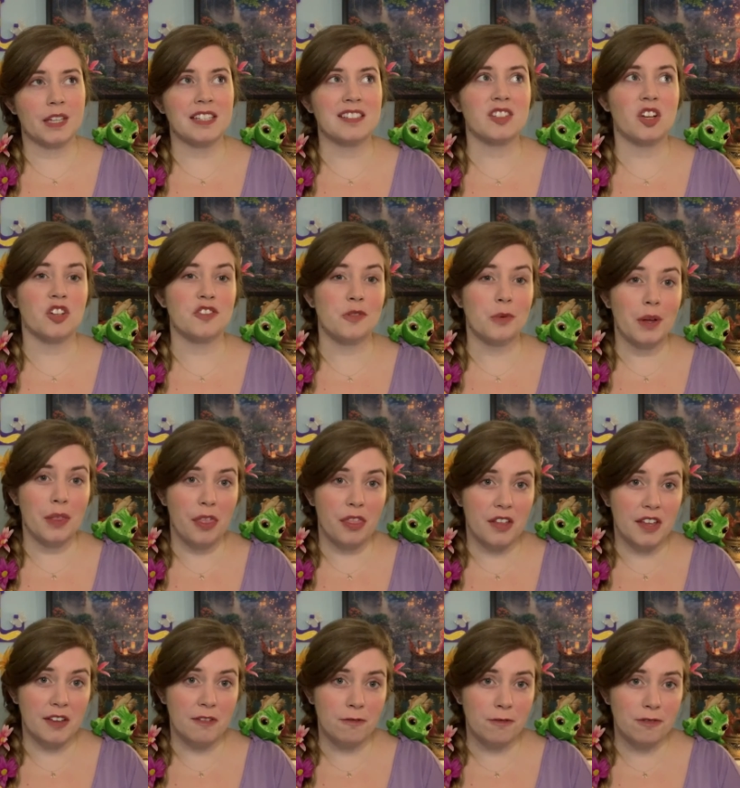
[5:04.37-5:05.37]
he's also a
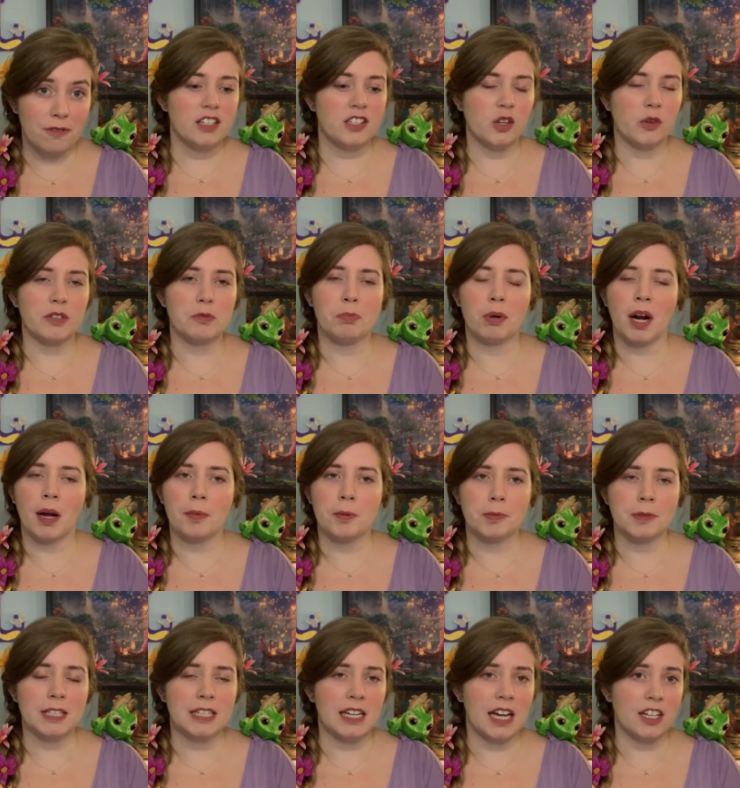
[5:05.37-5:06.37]
thief, so he's
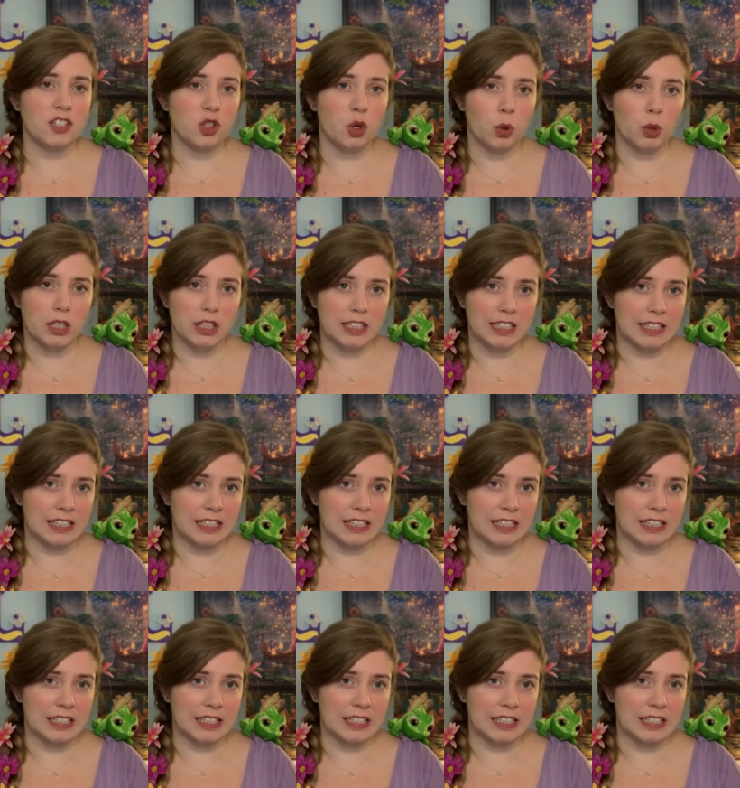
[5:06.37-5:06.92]
probably not totally